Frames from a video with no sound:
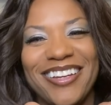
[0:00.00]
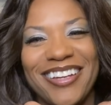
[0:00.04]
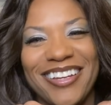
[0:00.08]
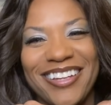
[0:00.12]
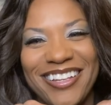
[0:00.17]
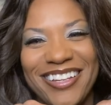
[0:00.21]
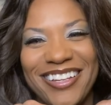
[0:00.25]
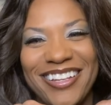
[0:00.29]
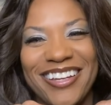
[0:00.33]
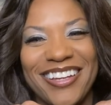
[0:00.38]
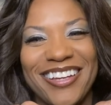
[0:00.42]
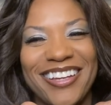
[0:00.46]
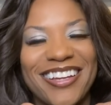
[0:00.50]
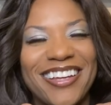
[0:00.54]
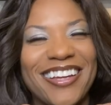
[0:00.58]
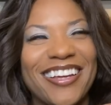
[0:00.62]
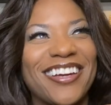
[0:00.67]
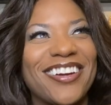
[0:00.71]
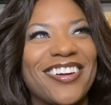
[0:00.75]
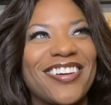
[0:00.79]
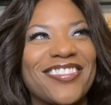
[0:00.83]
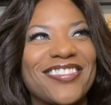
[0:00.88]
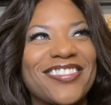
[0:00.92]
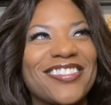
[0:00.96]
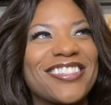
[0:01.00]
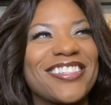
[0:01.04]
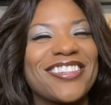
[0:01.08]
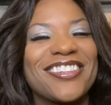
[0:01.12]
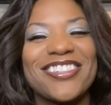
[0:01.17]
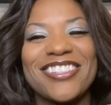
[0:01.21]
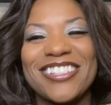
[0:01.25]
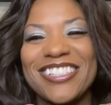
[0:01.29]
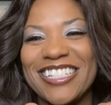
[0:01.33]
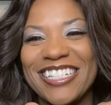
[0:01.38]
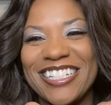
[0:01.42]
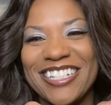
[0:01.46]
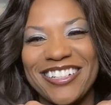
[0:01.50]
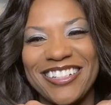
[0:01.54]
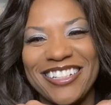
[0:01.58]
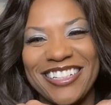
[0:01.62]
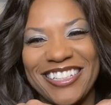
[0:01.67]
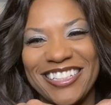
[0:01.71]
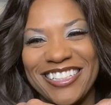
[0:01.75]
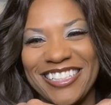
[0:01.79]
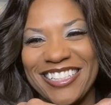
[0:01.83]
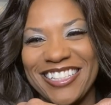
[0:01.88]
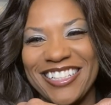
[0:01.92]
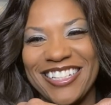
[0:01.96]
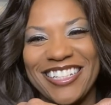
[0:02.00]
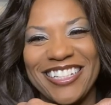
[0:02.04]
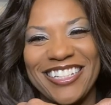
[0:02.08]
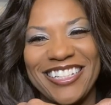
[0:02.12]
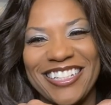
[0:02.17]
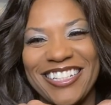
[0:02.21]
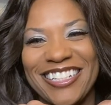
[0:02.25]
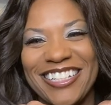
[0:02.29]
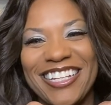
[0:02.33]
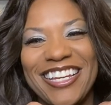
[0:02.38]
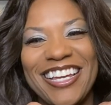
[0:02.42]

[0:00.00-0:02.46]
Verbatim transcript: I'm so serious. Like,